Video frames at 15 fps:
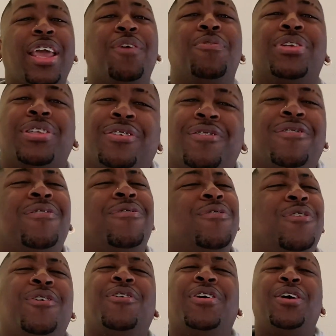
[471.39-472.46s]

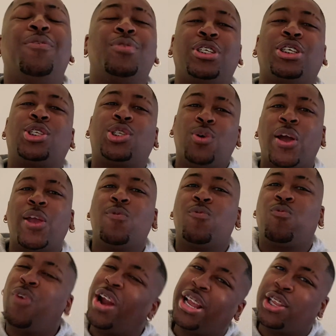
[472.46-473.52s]
It was just so
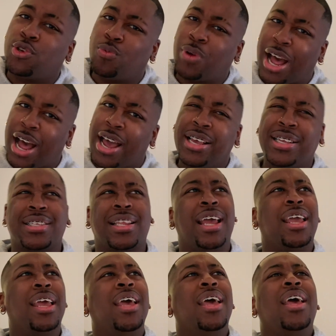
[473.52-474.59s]
erect, you guys. Like,
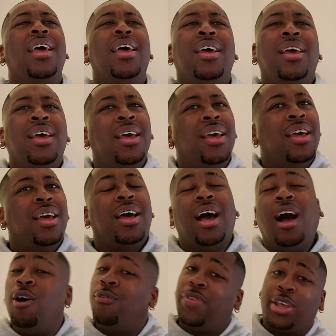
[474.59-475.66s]
I
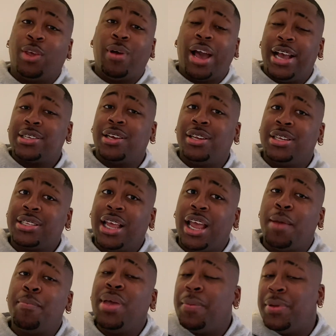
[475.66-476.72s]
don't think you guys
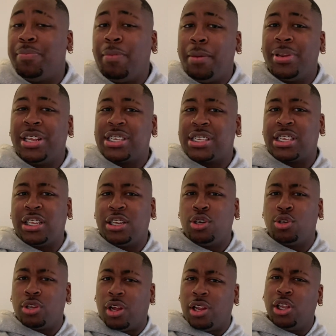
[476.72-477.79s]
understand. Maybe this is a
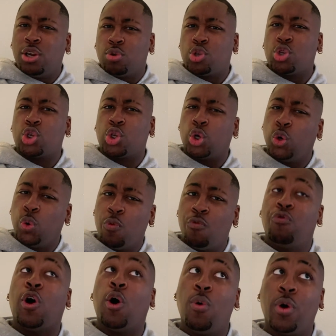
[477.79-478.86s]
little too
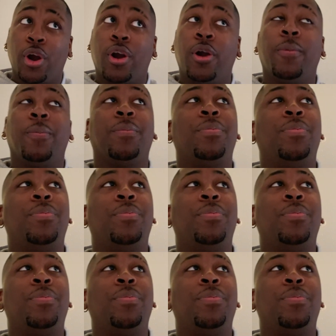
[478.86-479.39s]
vulgar.